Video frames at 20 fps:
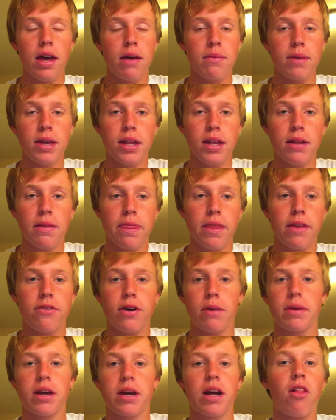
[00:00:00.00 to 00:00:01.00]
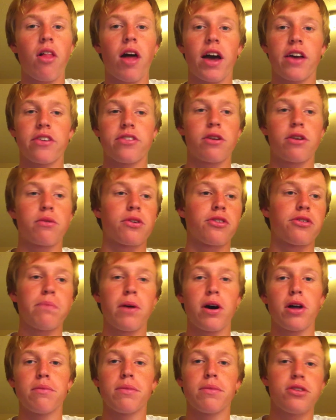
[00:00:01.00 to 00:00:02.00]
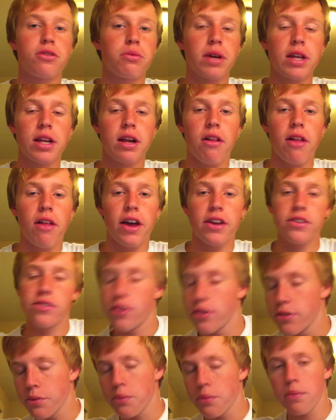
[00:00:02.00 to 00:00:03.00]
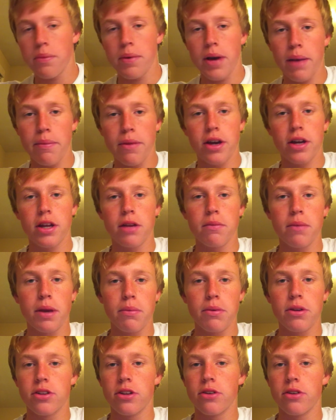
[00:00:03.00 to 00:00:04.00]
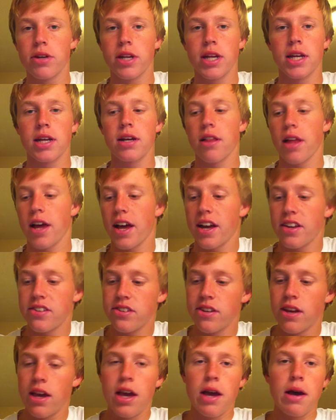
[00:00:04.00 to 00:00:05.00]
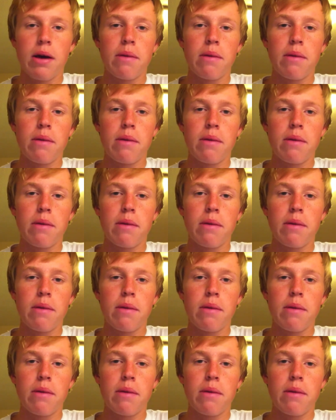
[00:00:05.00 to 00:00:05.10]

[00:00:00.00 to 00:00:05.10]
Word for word: I mean, if I'm in class, I'll respond between classes. I'm not going to be able to do it in class.